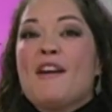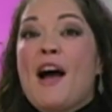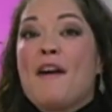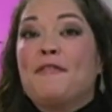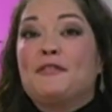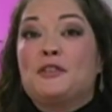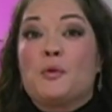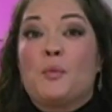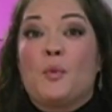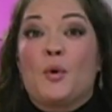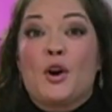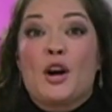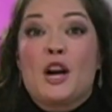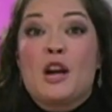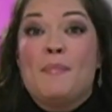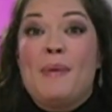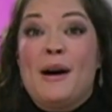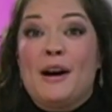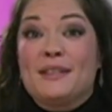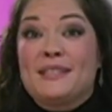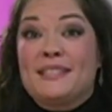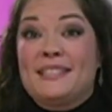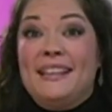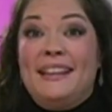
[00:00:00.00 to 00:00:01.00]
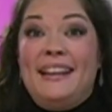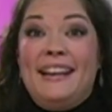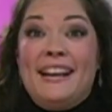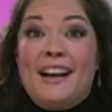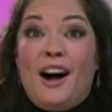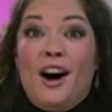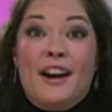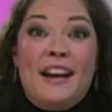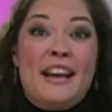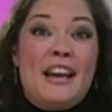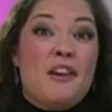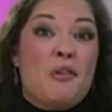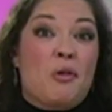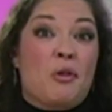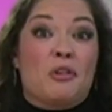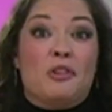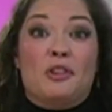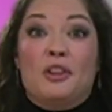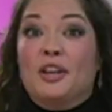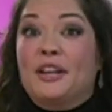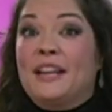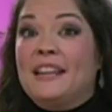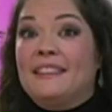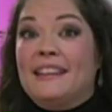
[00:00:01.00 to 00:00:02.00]
have to worry about sitting on it or
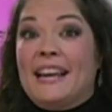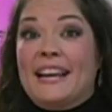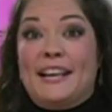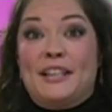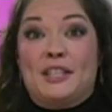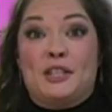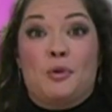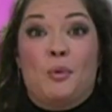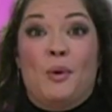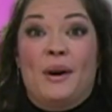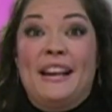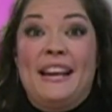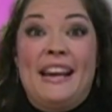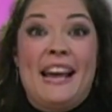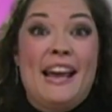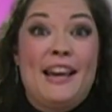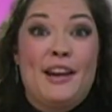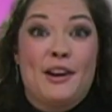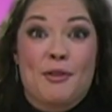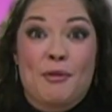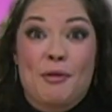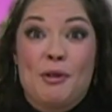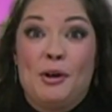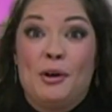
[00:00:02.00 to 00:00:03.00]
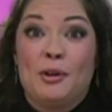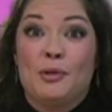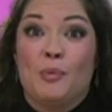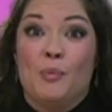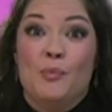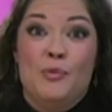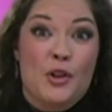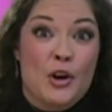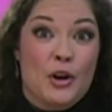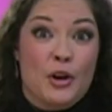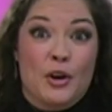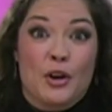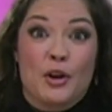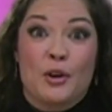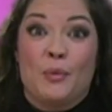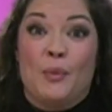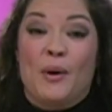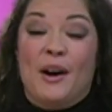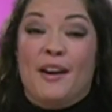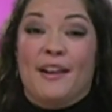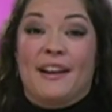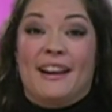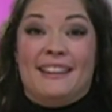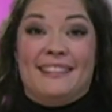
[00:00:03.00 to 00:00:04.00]
looking like a 28-year-old nerd
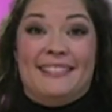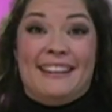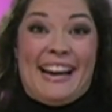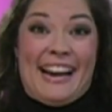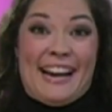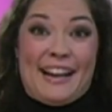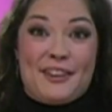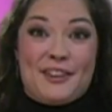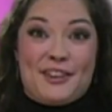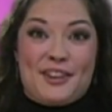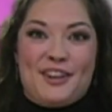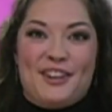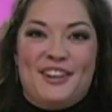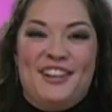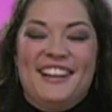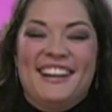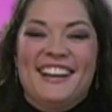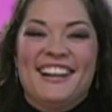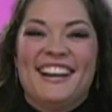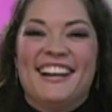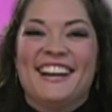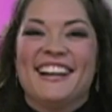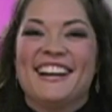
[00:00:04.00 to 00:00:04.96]
wearing a lanyard.